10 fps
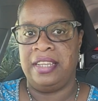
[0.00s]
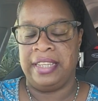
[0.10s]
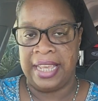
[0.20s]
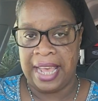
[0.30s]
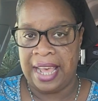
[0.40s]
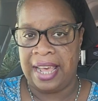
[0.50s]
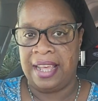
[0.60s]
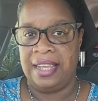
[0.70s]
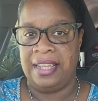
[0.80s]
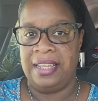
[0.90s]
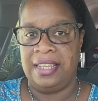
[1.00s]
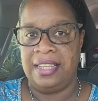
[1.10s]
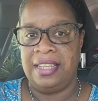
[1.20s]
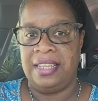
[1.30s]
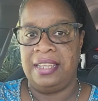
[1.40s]
yeah
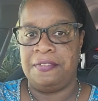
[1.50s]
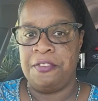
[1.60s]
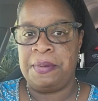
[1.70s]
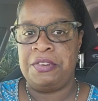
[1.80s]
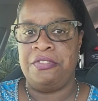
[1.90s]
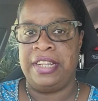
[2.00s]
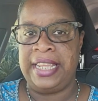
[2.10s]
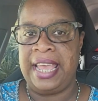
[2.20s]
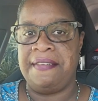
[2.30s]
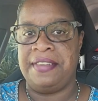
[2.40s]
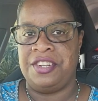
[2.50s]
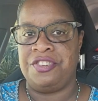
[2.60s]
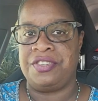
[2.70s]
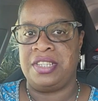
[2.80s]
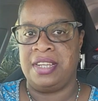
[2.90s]
if you've been really heavy in
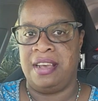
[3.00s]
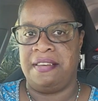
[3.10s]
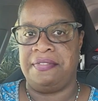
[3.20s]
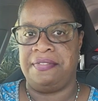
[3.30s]
your stuff,